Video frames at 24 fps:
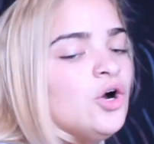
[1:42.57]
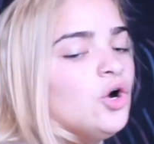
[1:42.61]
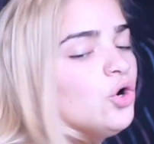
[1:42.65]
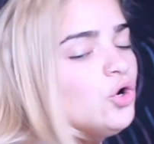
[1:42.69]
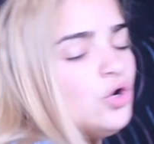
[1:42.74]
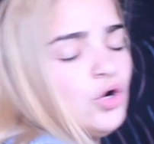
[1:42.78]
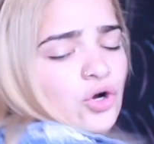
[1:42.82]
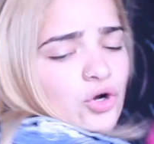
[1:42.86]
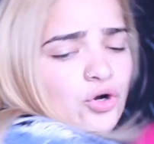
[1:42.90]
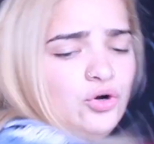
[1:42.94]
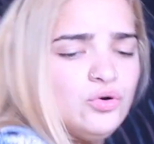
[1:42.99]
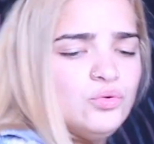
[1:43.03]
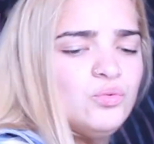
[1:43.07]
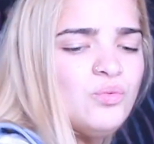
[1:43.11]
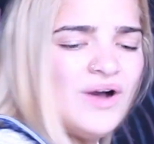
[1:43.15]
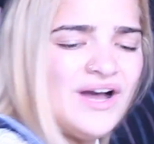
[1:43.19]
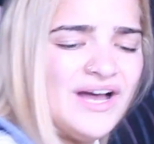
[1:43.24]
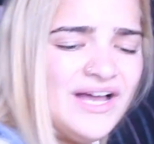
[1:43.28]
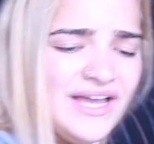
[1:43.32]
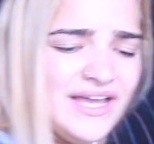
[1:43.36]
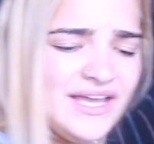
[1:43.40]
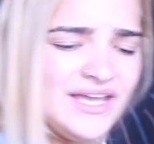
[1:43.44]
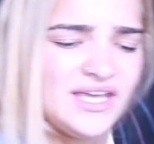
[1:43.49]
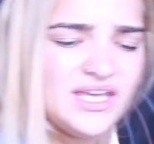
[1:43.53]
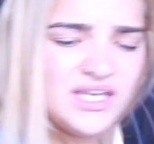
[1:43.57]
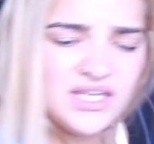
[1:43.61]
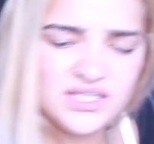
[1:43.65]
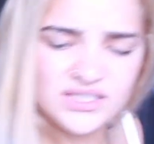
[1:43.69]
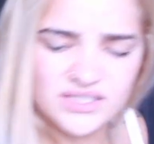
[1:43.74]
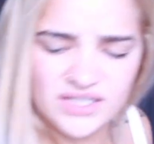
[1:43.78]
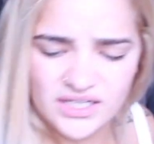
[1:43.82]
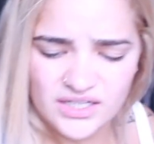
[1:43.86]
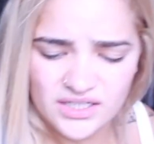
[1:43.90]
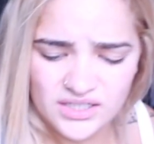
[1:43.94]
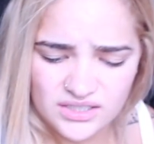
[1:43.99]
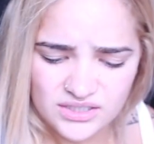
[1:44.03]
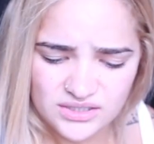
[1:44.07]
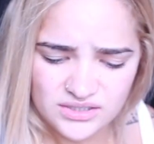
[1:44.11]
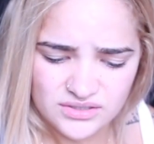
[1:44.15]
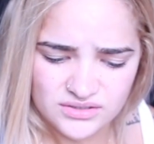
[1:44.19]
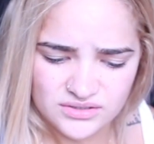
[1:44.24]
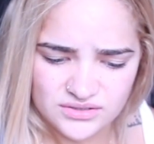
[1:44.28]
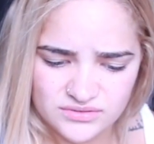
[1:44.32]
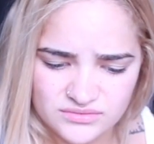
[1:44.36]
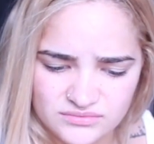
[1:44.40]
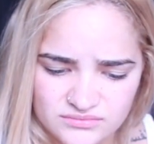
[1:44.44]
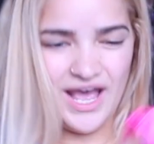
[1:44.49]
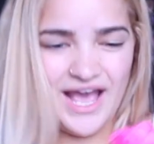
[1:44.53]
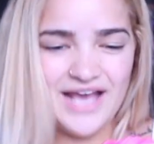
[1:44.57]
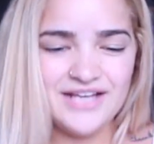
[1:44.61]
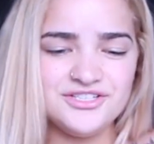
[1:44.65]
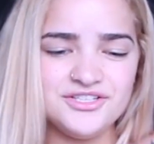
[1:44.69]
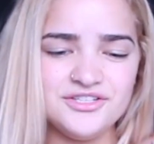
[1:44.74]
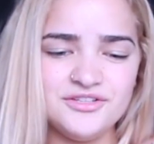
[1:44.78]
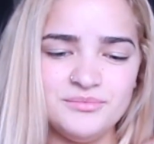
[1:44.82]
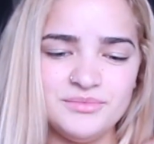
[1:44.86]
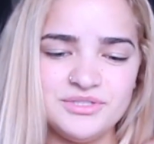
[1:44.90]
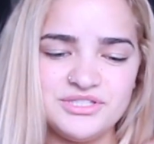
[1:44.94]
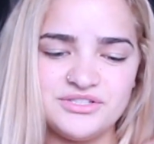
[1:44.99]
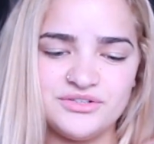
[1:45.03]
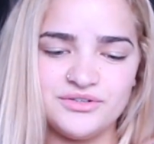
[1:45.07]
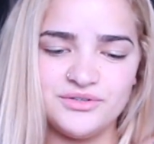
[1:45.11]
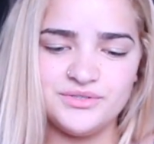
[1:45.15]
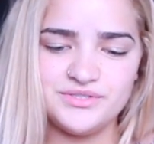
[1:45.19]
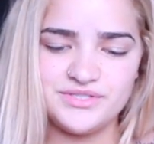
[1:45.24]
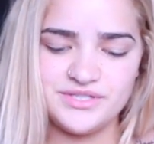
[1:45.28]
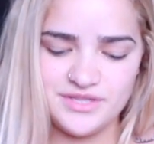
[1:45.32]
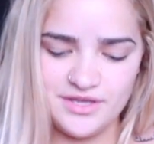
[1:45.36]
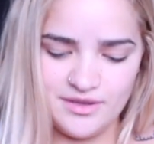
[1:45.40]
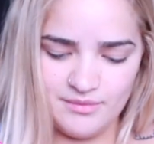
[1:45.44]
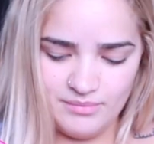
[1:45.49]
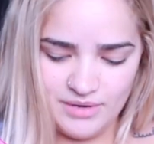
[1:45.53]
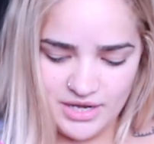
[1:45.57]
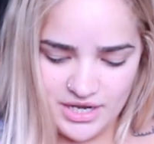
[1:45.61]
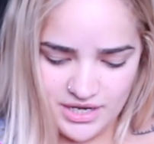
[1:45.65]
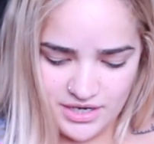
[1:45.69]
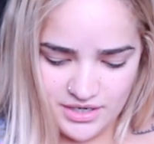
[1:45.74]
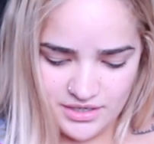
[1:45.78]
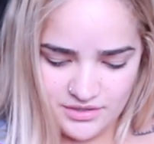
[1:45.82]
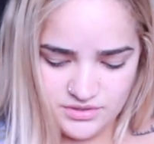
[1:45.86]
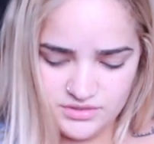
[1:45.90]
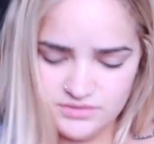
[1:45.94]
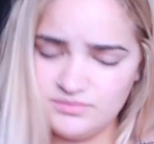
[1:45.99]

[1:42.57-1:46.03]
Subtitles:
Oh, what? Damn. Actually, the material isn't that bad.